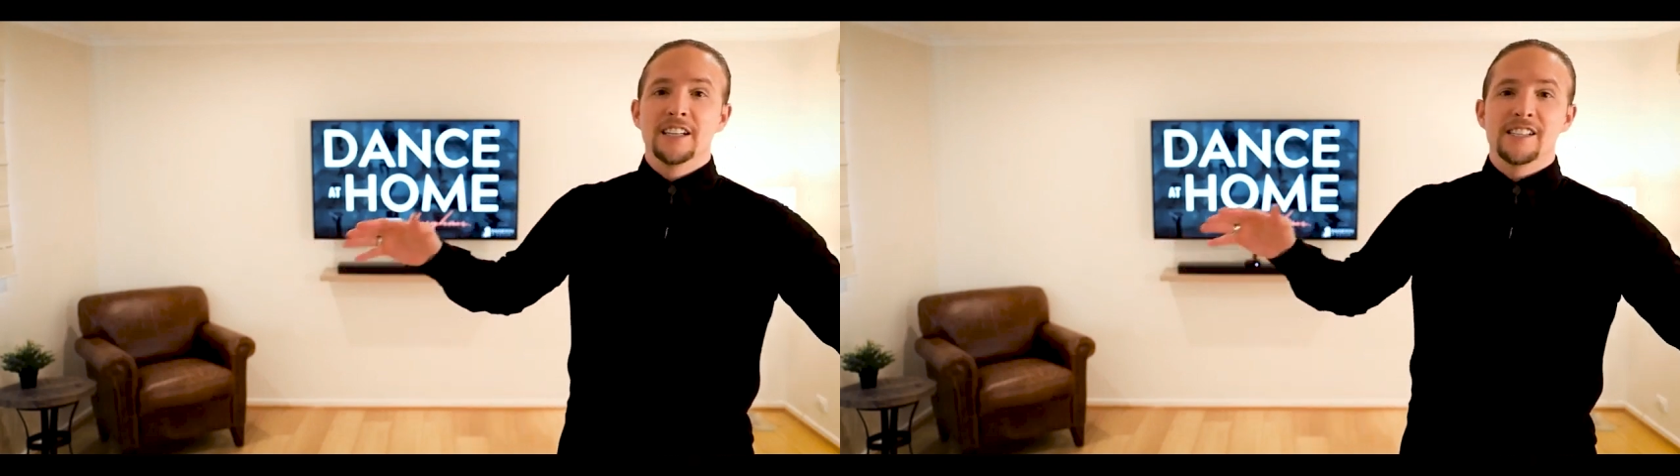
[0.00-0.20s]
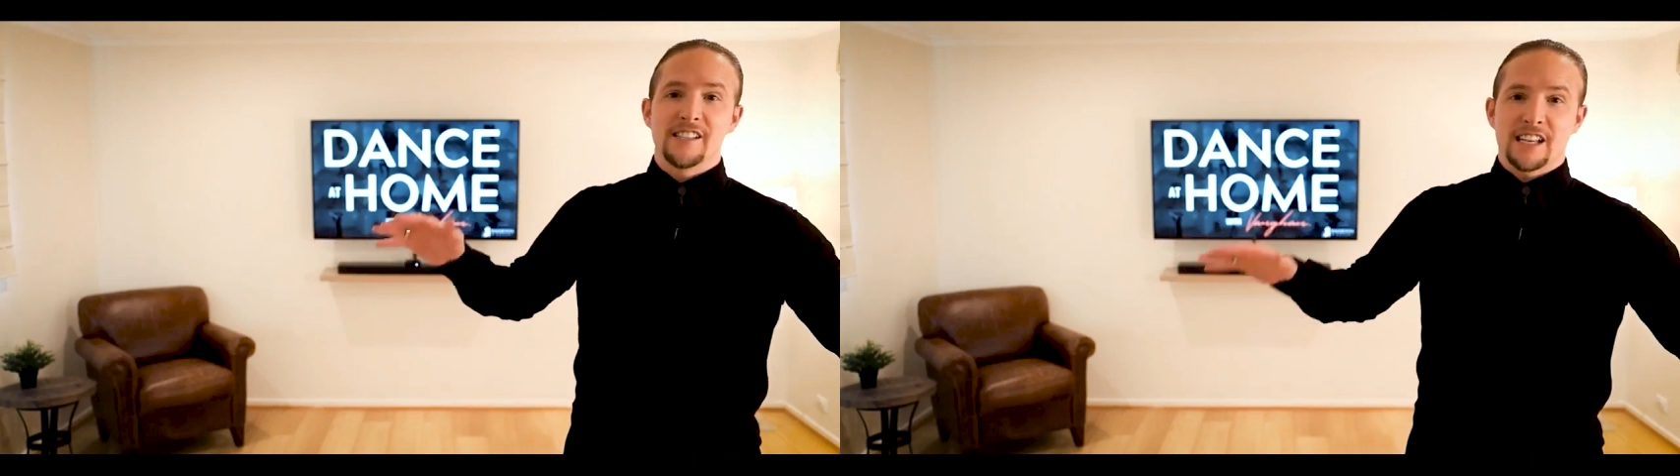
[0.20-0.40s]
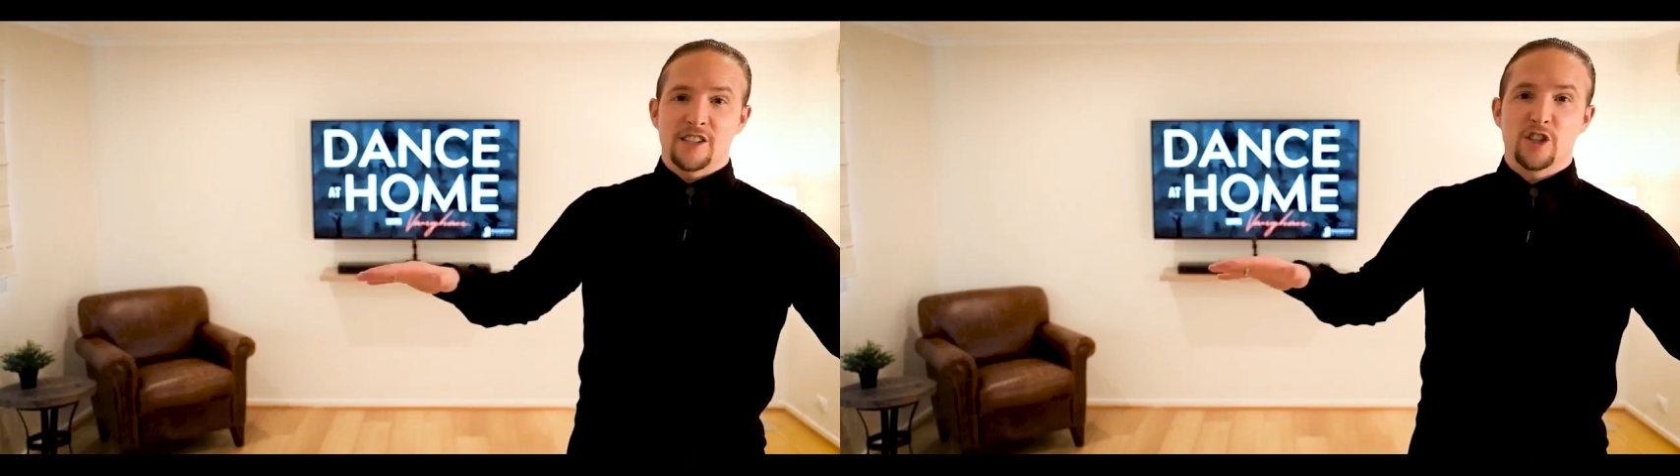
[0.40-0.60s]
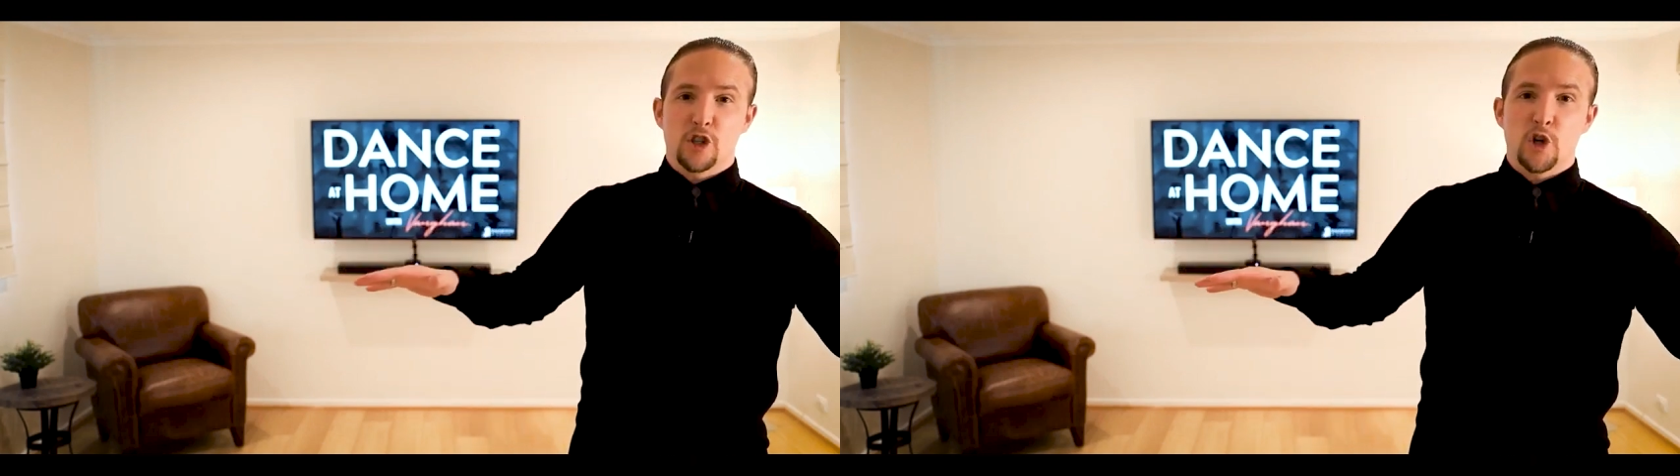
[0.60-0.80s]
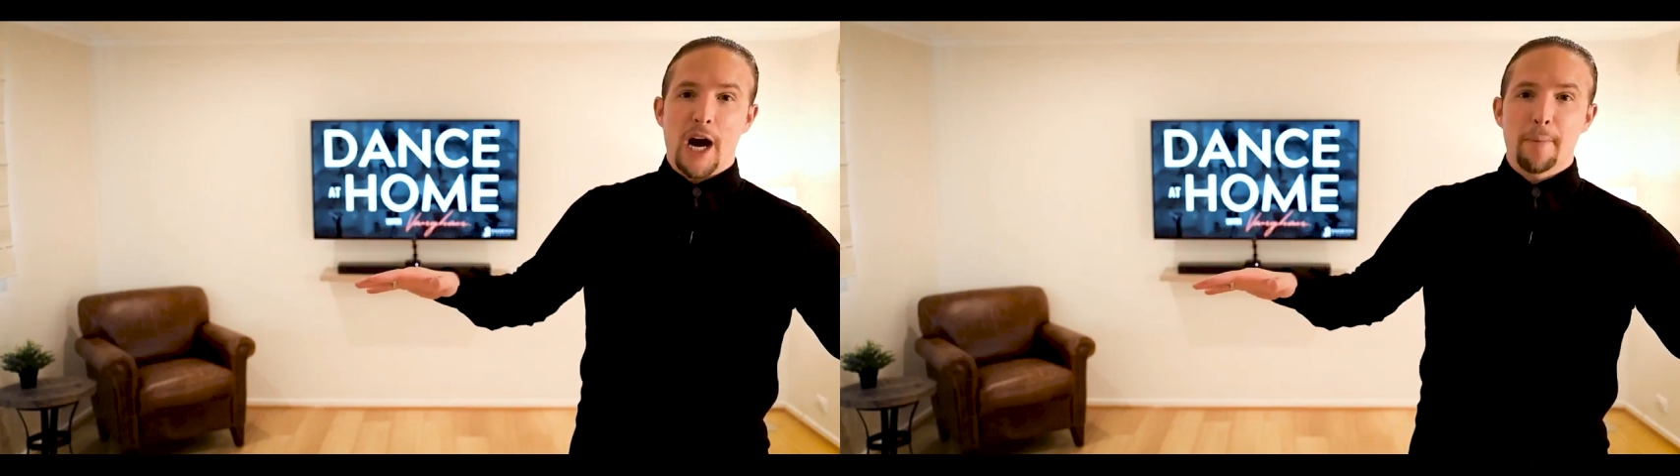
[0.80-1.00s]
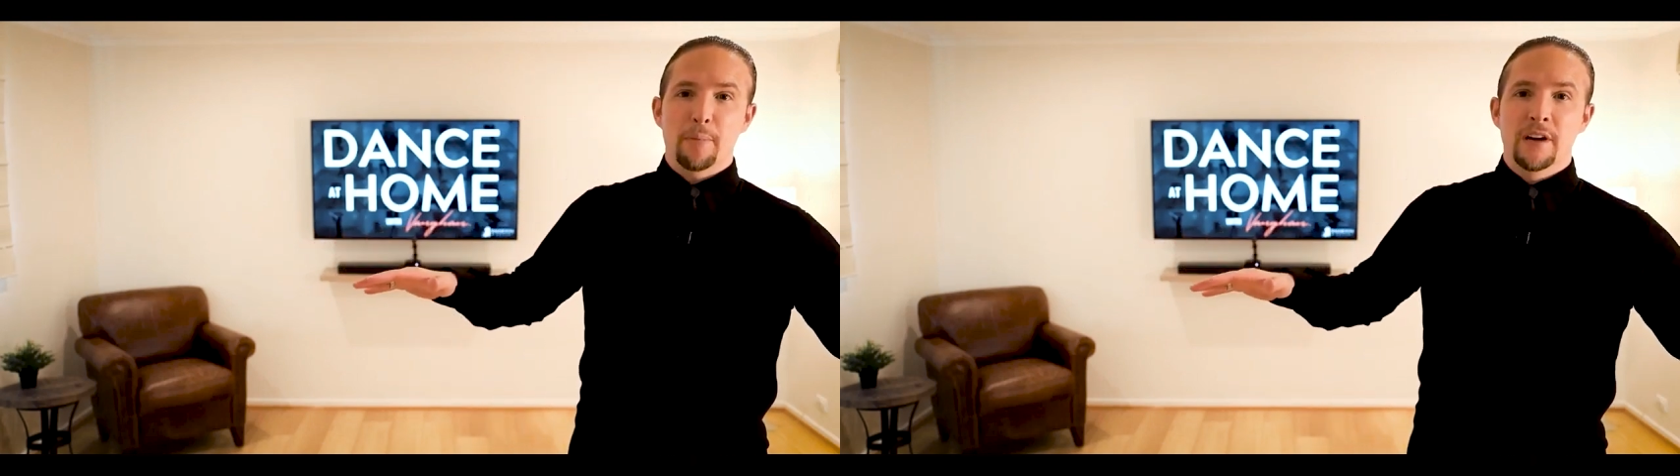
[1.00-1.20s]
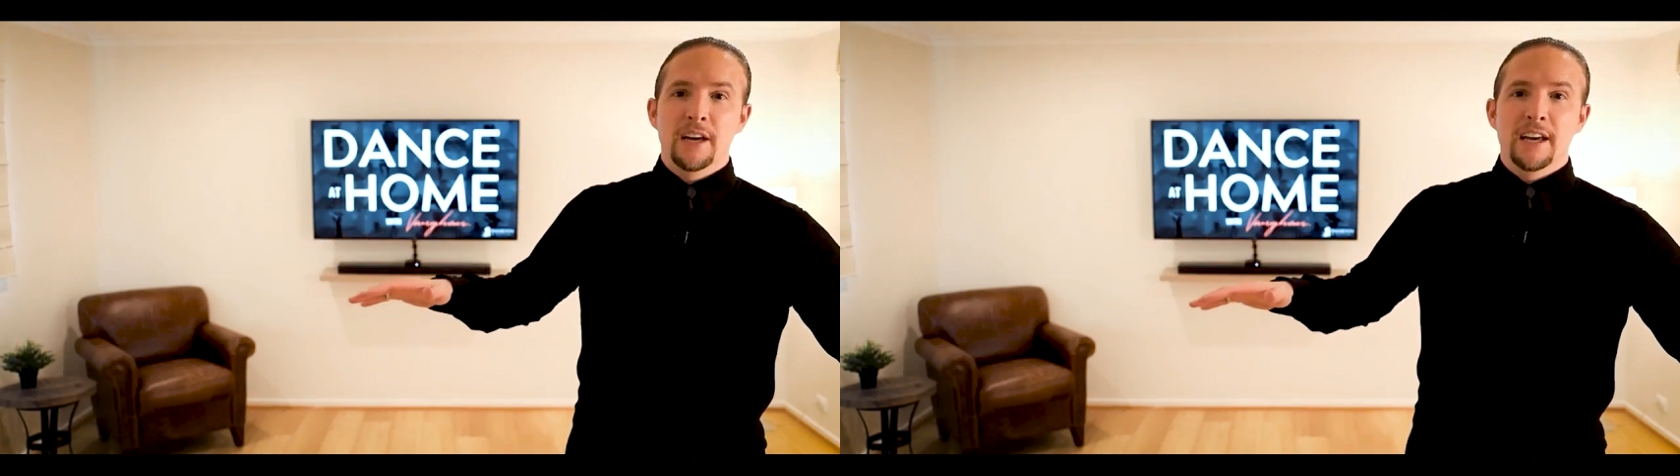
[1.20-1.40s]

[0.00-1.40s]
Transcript: sets the trap.